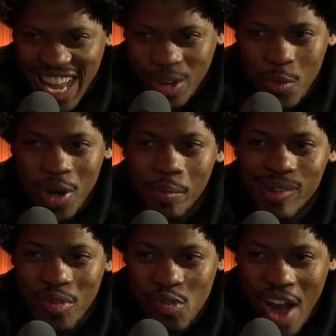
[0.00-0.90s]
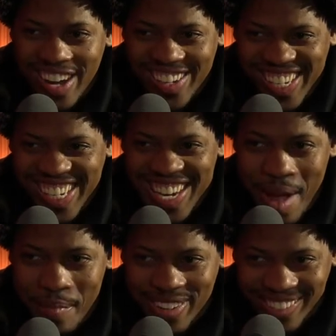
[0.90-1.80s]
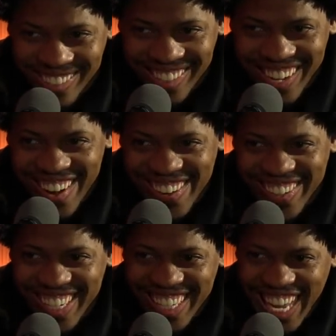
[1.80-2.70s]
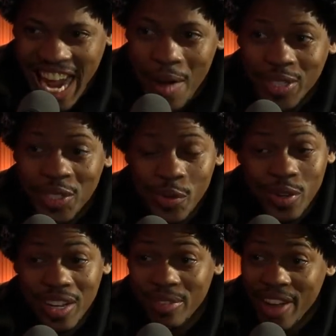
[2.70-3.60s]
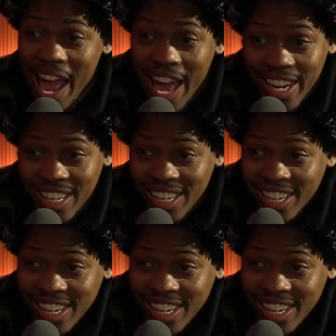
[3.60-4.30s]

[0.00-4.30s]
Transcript: they want to break records and numbers. Like I would tune in for Eddie.